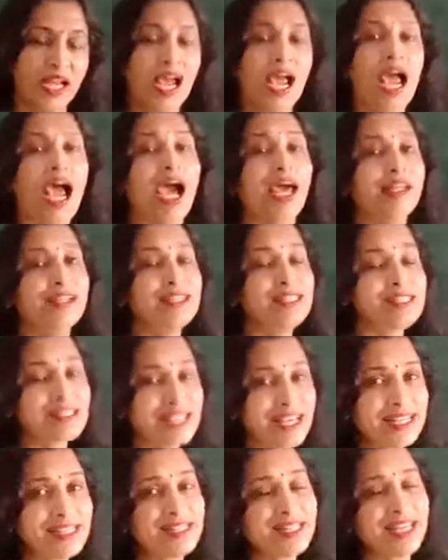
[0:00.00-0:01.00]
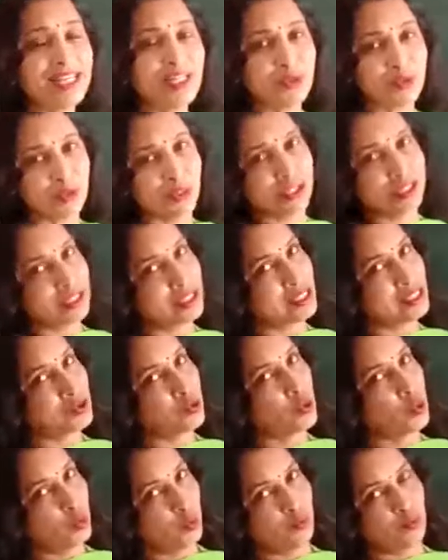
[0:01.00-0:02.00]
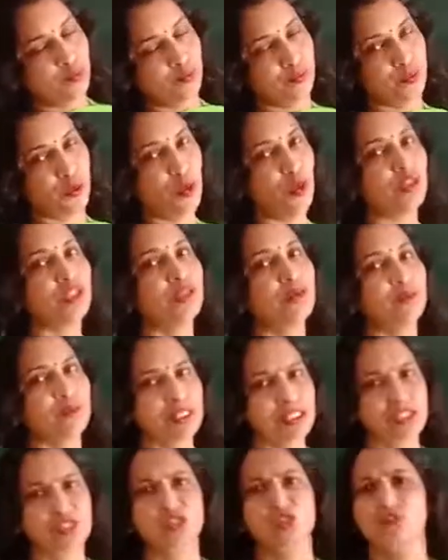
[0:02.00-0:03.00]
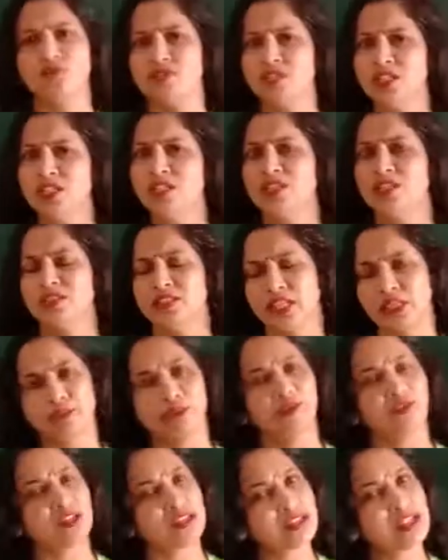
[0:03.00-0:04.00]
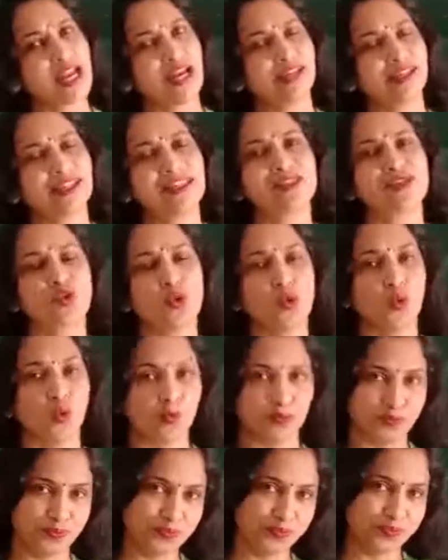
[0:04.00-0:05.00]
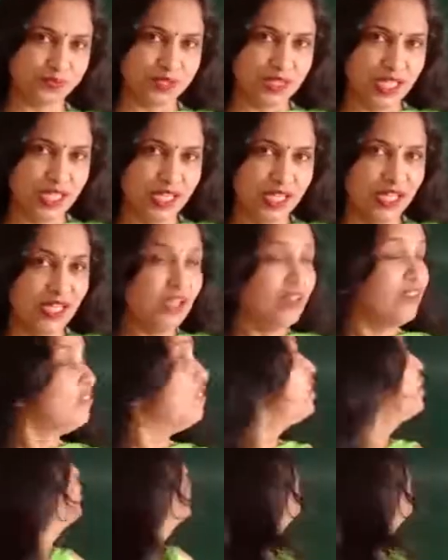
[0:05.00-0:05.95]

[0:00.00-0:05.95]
and its SI unit is Ohm on the basis of the name of the scientist Ohm, which will be